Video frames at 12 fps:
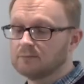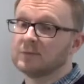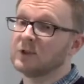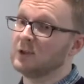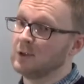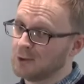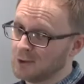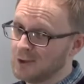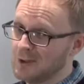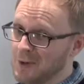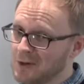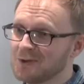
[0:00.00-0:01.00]
so that you can turn
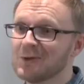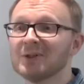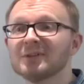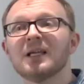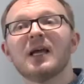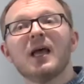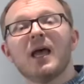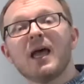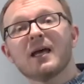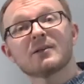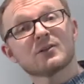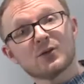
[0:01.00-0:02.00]
the monitor on,
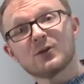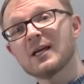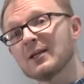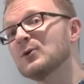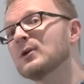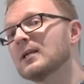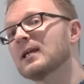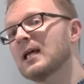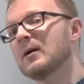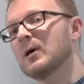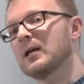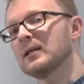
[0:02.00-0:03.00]
and so that you can
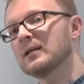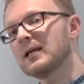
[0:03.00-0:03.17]
calibrate it.